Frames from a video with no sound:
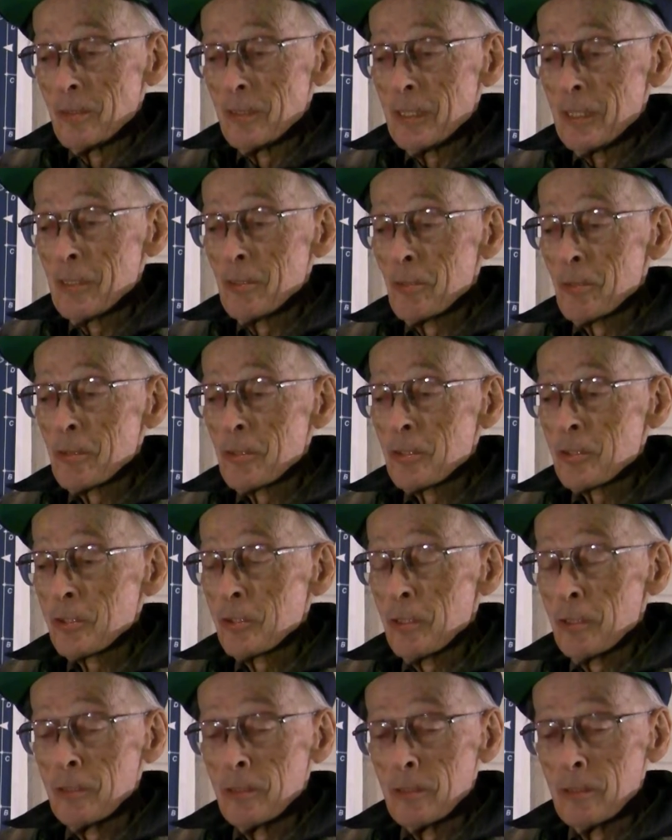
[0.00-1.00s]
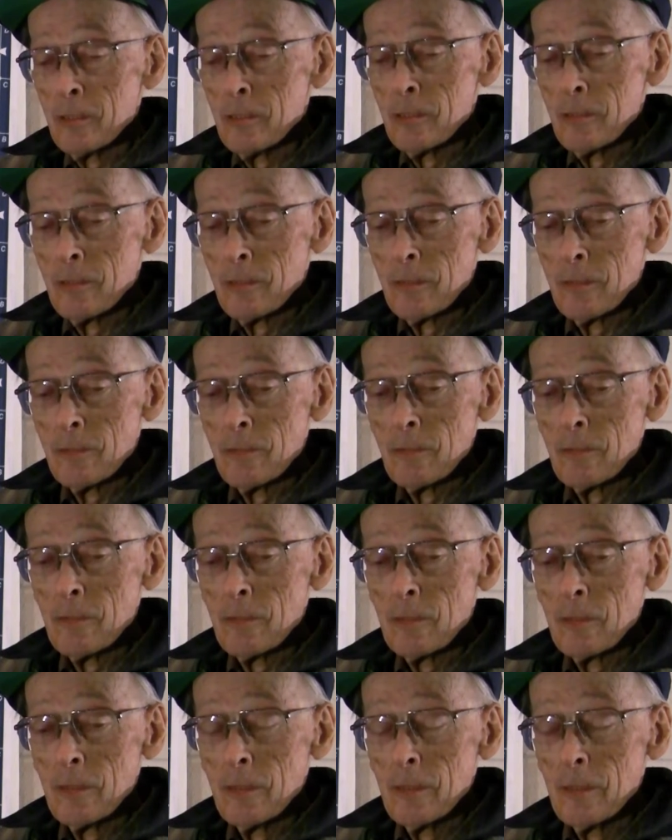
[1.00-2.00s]
Igor's son
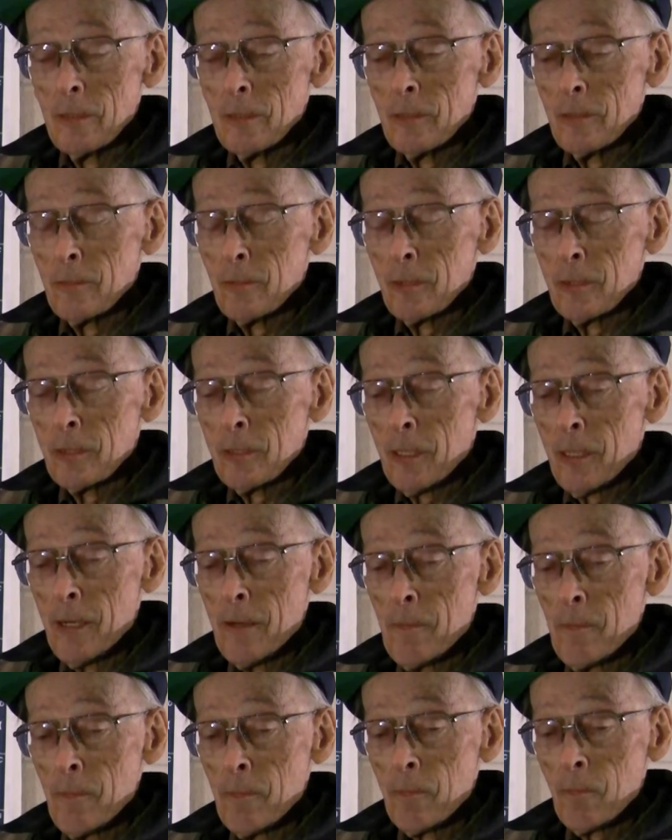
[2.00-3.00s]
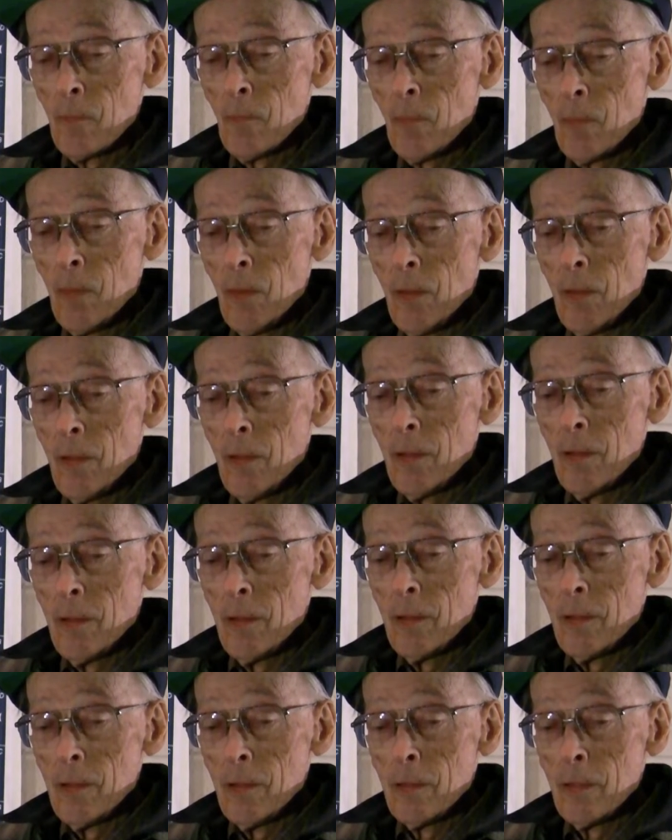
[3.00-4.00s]
one time.
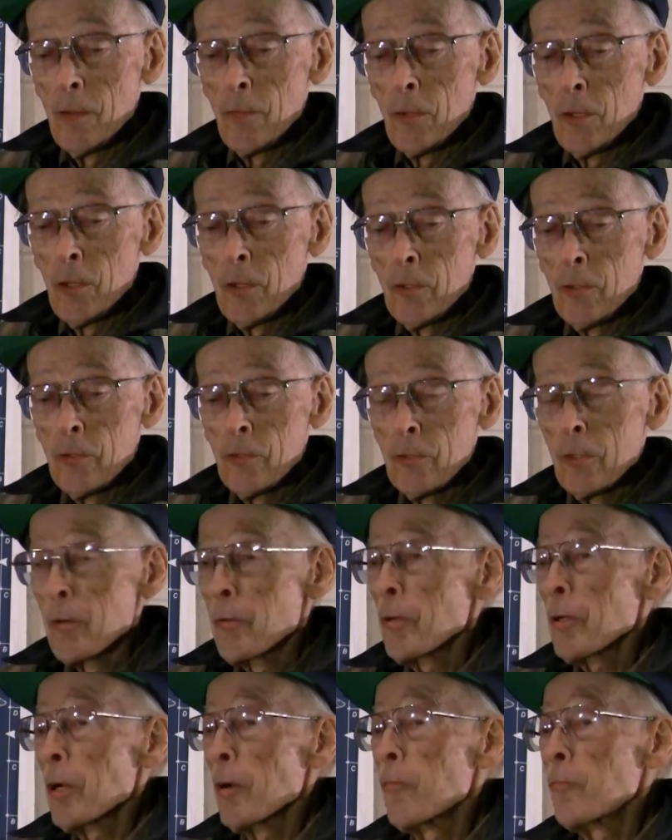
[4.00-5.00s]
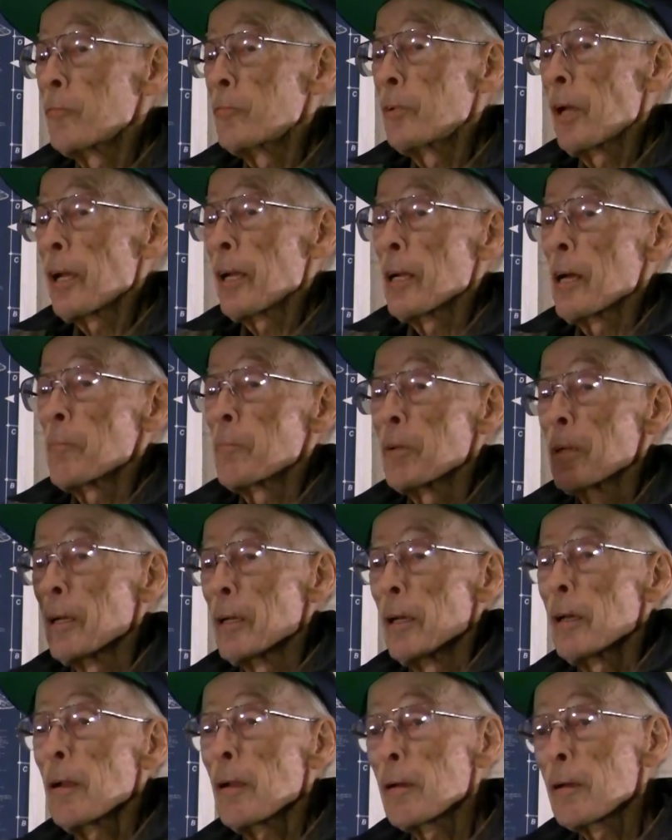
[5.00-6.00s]
They're going to take it up on a
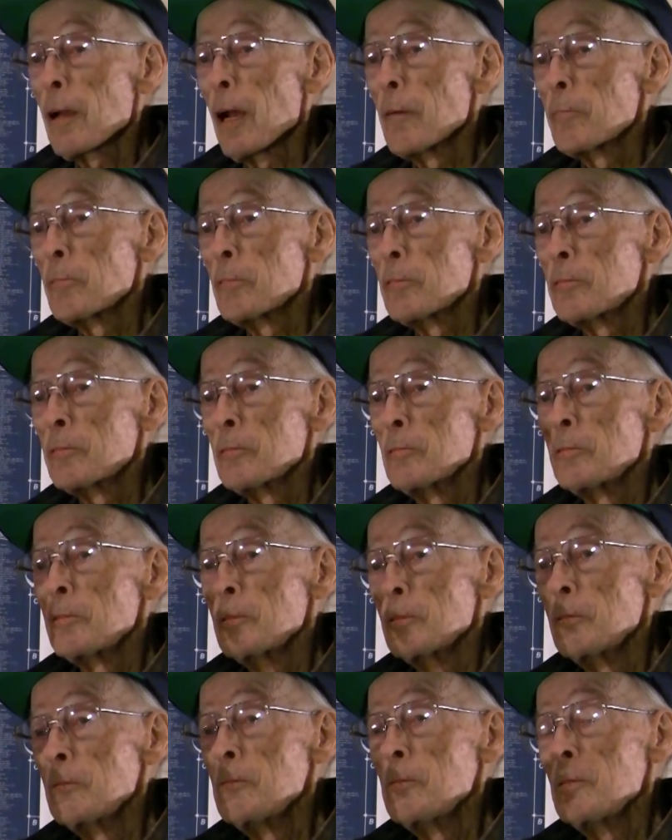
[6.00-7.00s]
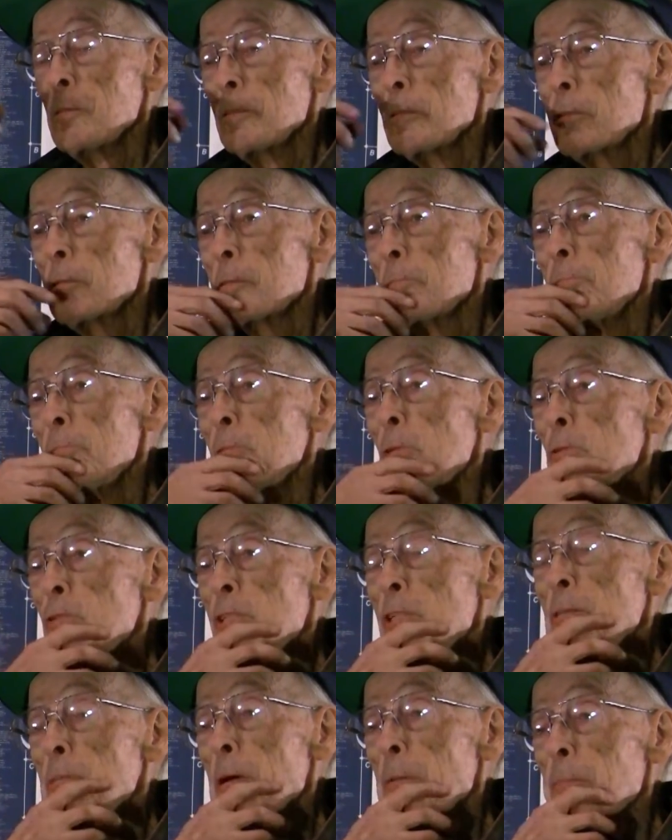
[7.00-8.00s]
helicopter to the
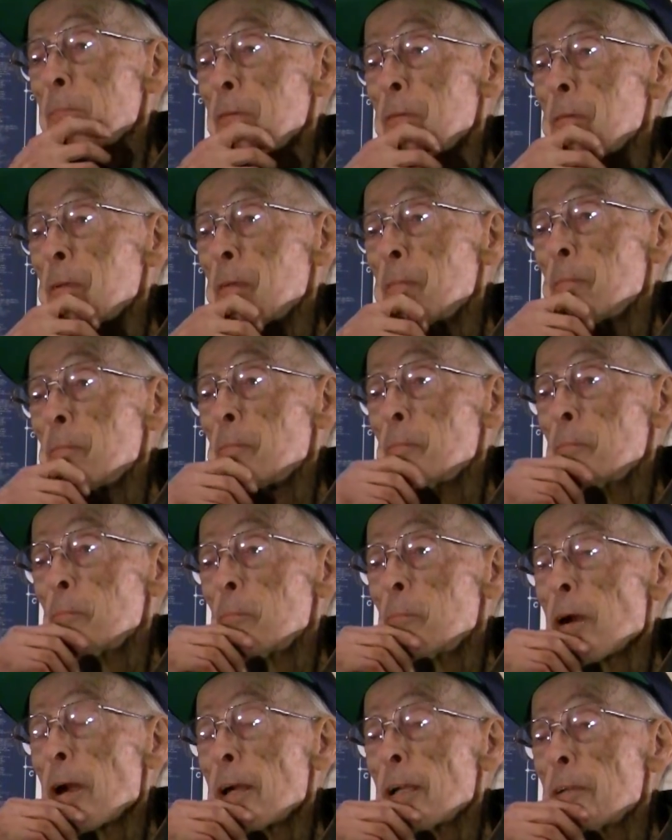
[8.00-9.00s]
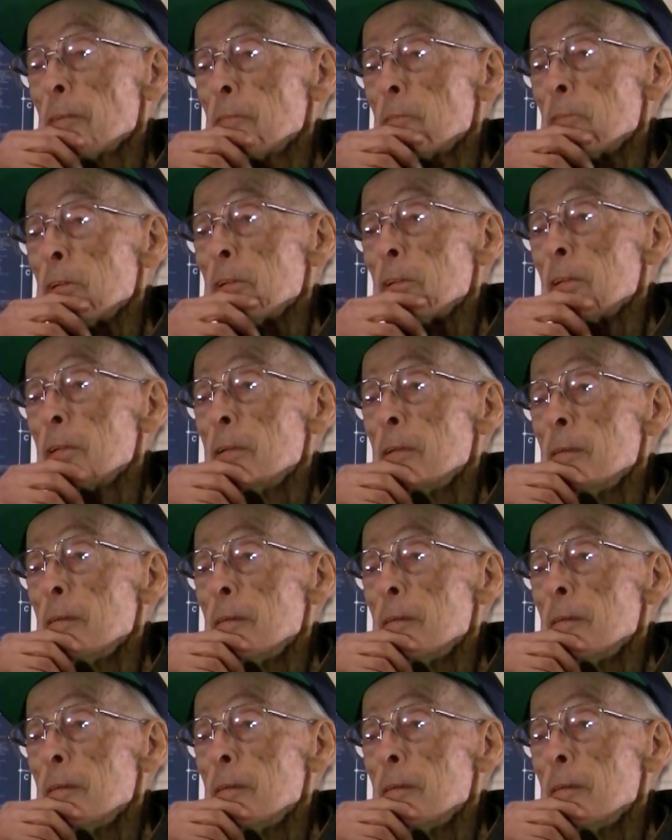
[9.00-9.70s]
museum up in the Bradley Field.